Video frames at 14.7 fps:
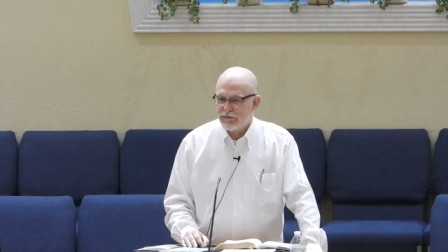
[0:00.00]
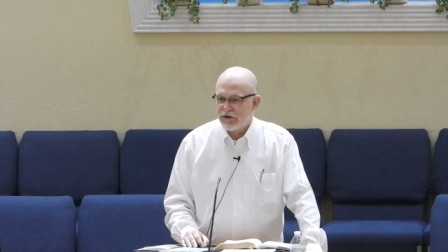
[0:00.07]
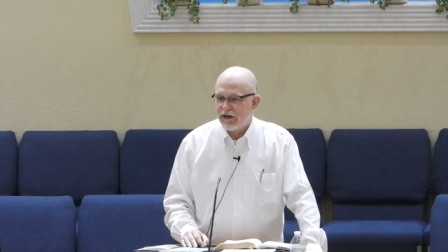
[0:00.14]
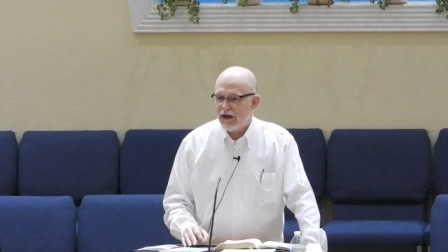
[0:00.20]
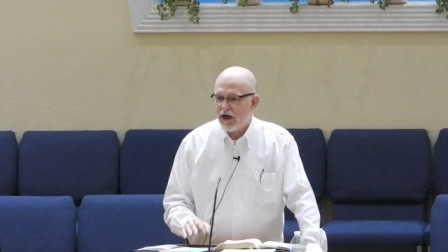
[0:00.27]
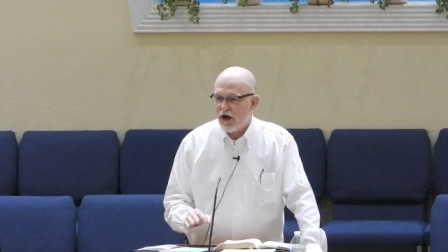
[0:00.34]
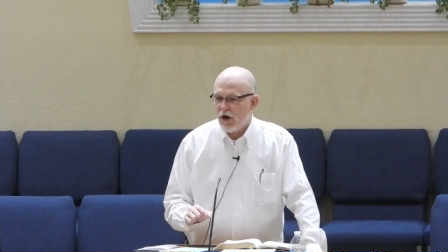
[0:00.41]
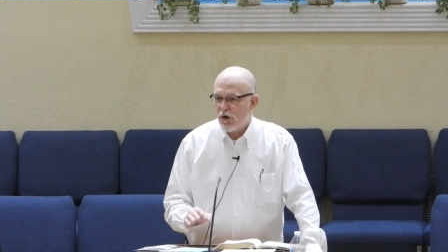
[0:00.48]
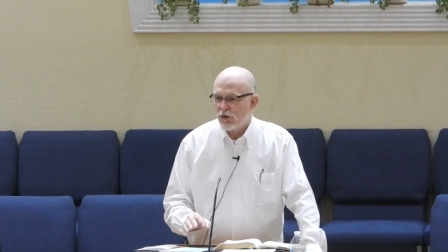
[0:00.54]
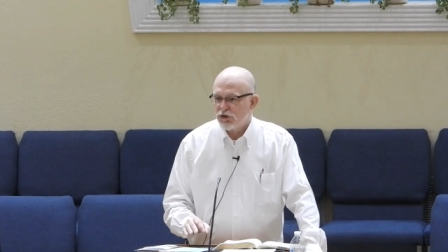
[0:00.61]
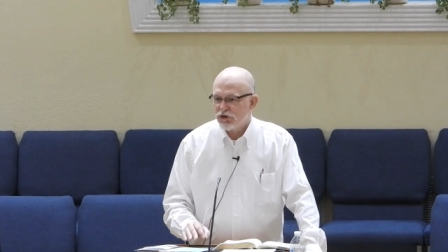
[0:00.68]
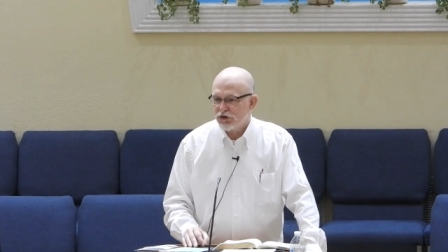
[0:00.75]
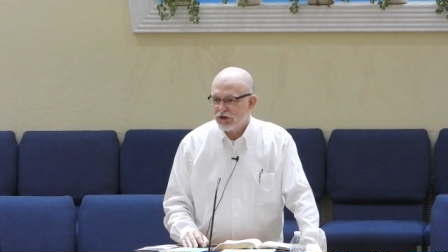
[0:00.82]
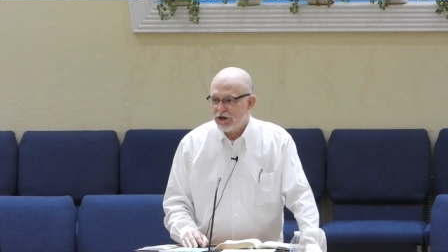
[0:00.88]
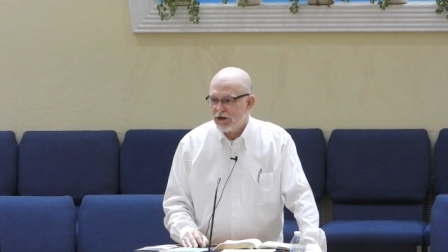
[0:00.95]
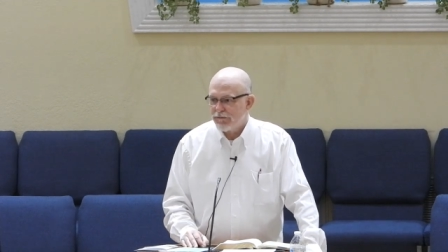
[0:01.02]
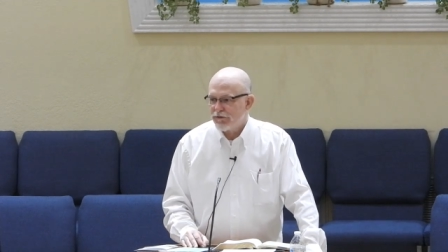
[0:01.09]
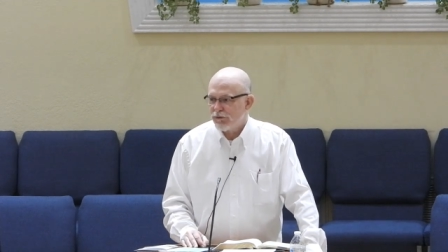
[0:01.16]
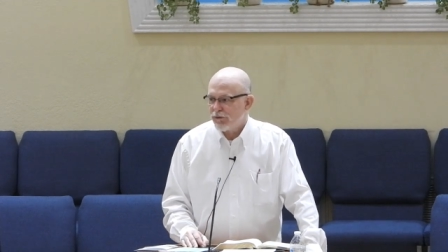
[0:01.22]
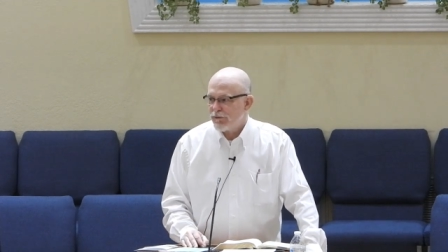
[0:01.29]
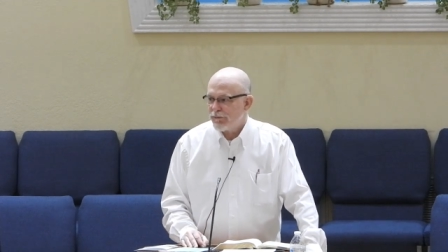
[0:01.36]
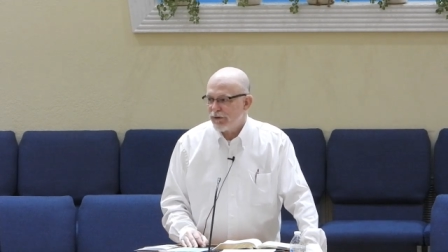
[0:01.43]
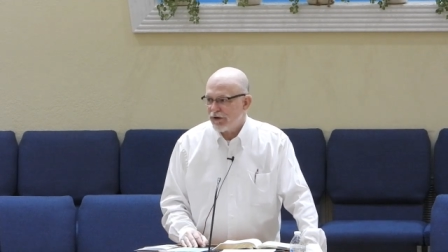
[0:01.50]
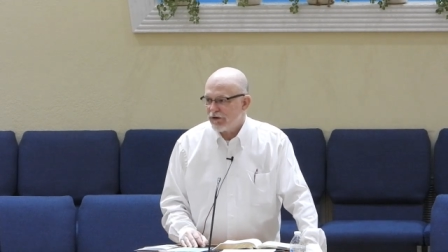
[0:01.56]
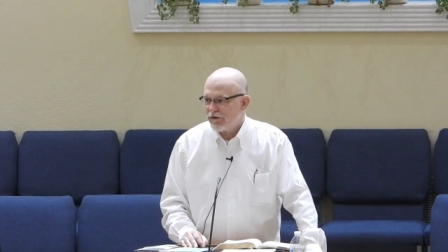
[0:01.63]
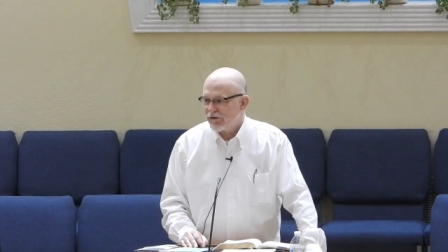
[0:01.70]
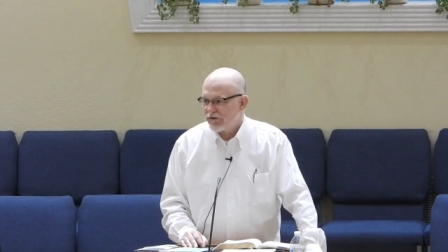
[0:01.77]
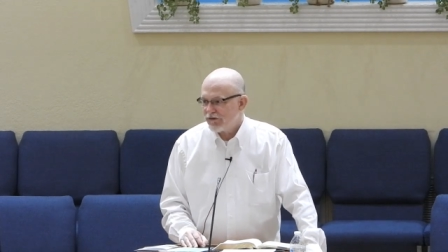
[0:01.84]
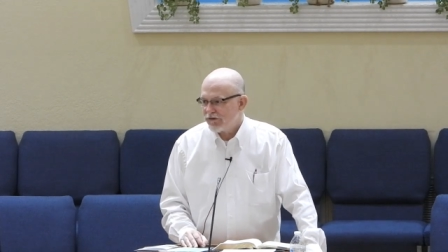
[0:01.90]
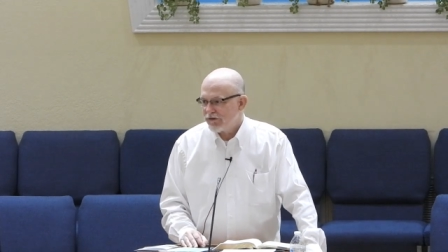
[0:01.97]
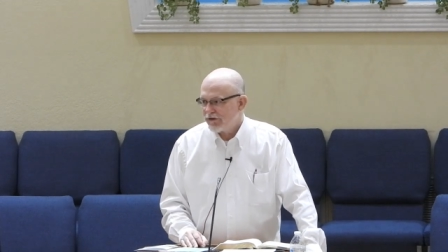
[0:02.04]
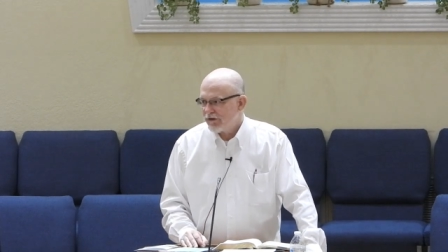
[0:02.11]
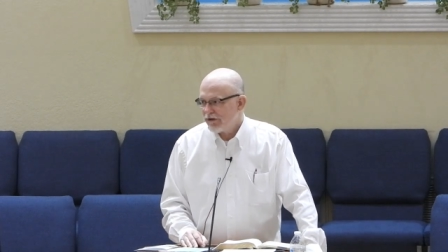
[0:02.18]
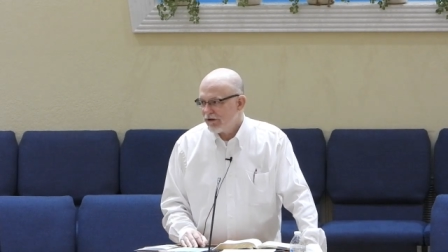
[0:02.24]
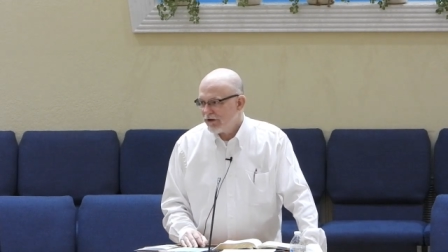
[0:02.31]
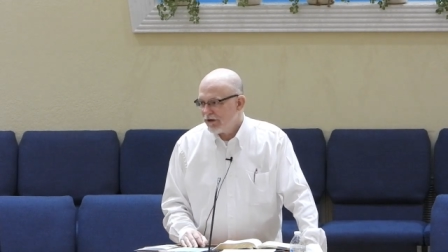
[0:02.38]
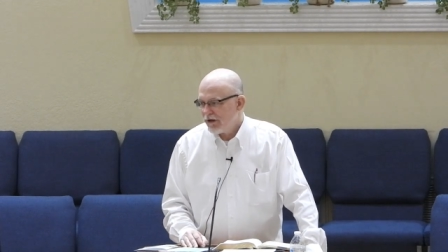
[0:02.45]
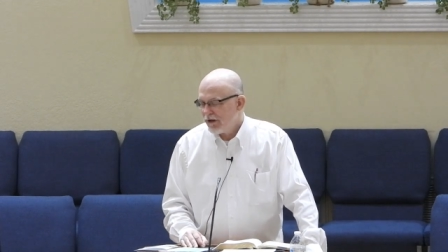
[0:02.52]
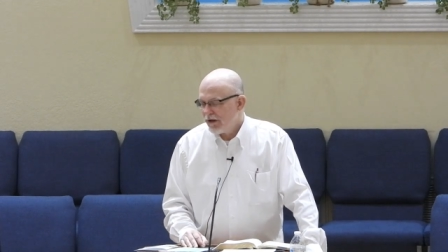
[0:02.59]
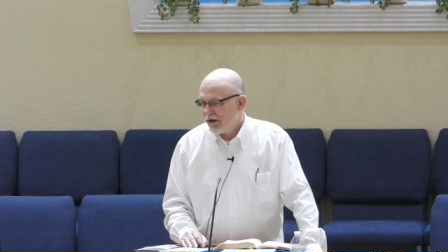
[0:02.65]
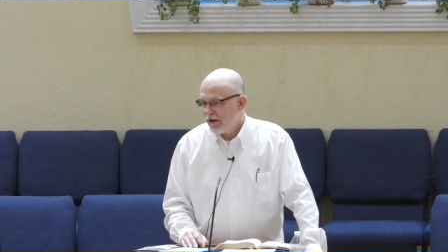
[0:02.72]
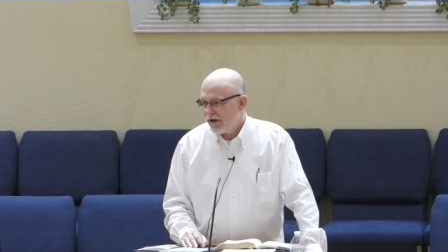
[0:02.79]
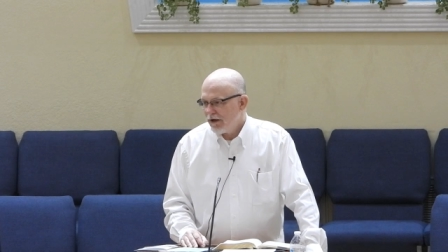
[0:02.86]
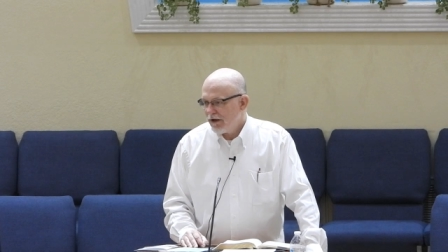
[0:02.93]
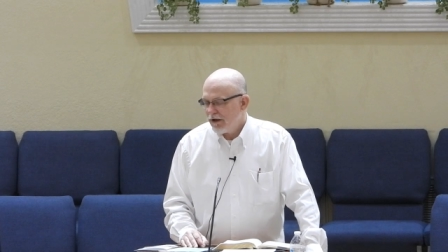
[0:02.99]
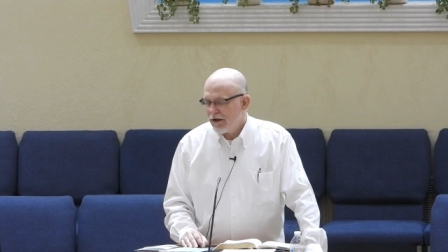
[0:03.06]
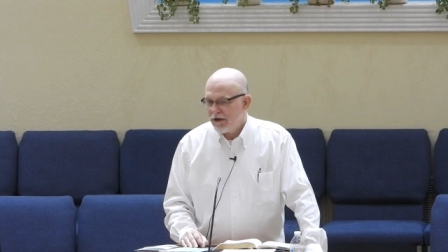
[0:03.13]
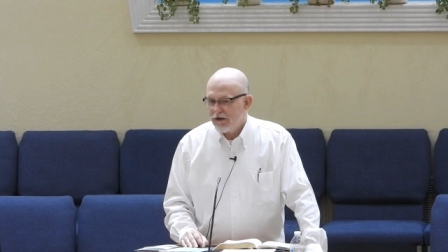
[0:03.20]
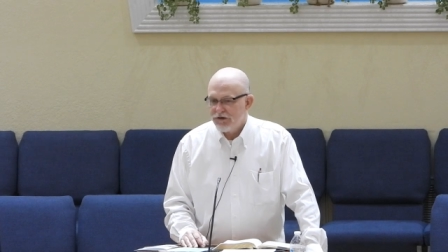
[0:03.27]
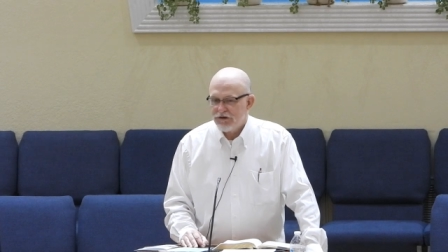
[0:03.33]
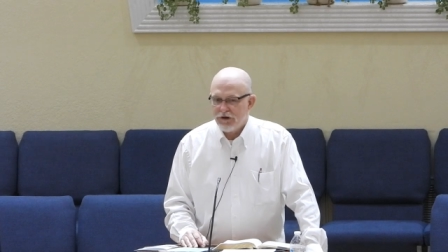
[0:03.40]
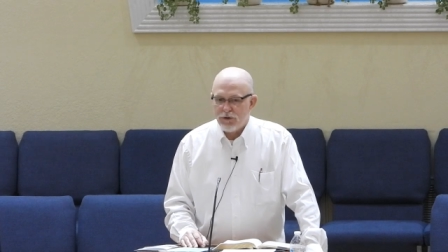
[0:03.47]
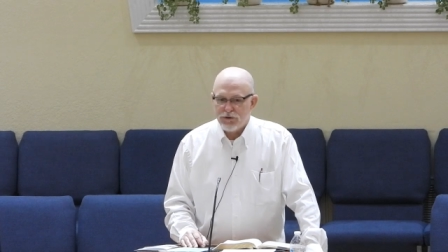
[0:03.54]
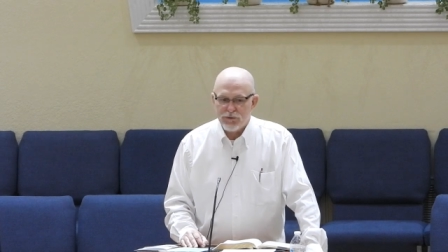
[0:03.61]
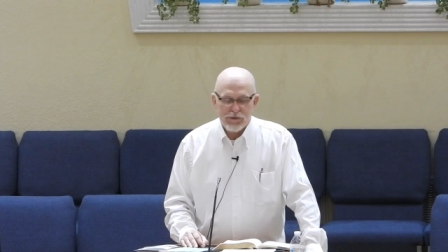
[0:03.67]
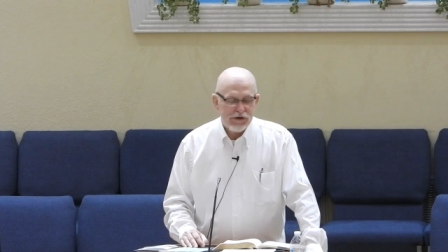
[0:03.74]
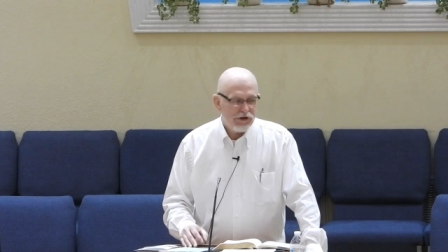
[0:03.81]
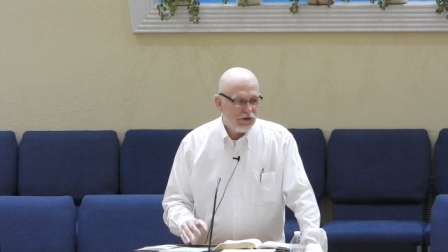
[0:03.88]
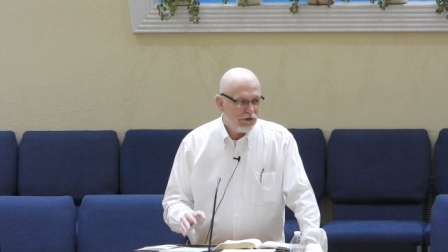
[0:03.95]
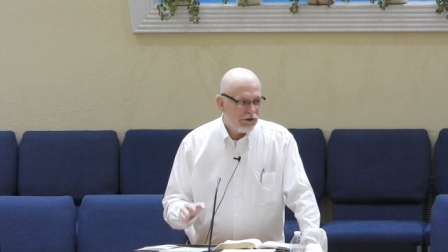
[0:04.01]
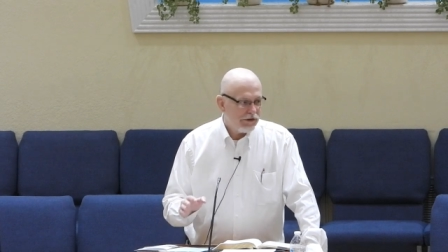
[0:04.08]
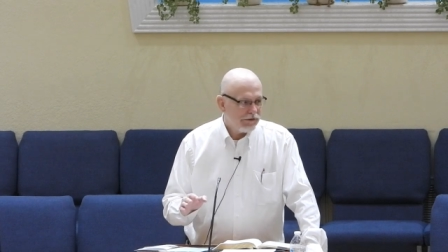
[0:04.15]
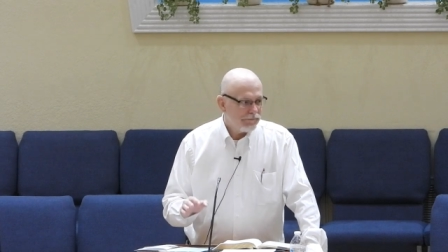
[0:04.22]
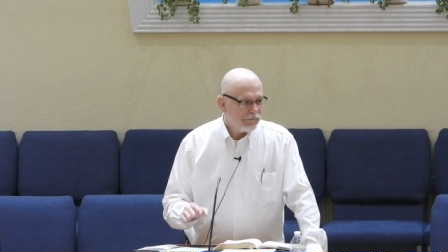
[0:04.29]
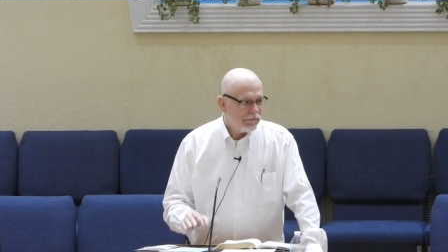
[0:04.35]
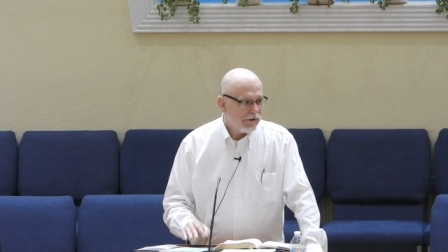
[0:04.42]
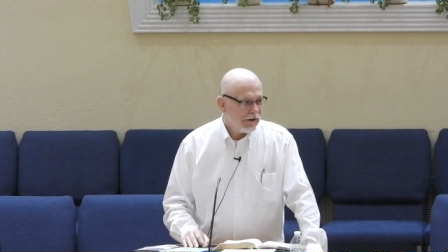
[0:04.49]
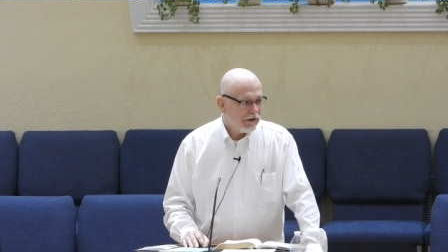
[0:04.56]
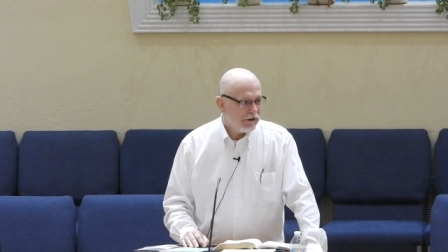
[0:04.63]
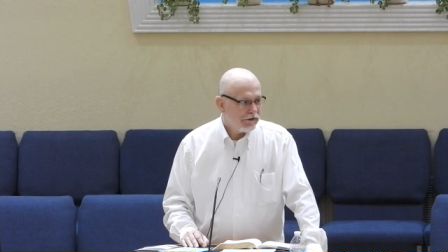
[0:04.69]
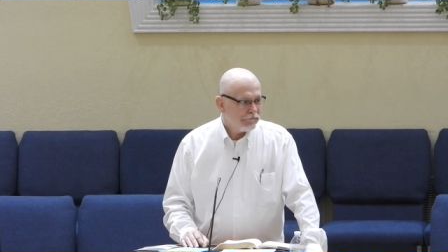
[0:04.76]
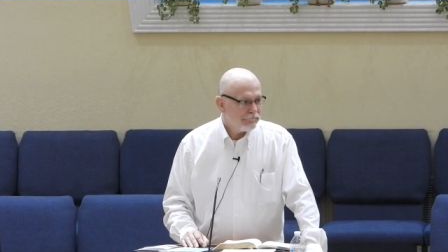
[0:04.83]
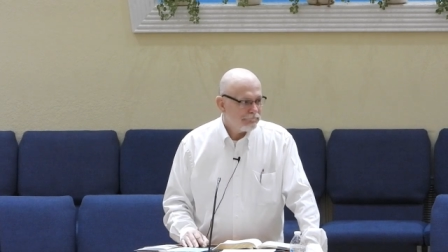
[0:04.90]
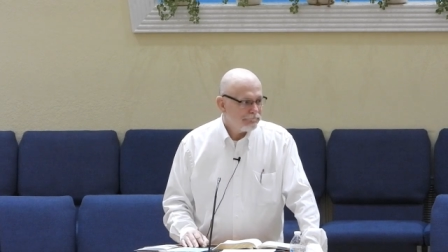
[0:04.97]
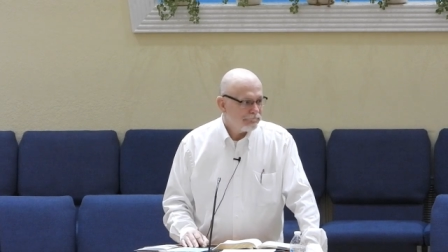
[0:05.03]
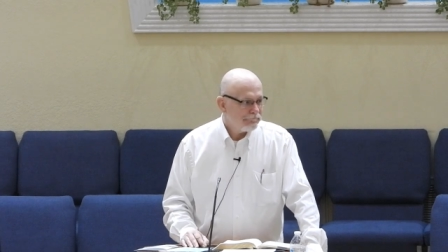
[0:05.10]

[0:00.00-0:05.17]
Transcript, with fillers: but that all should come to repentance. So as we do the uh,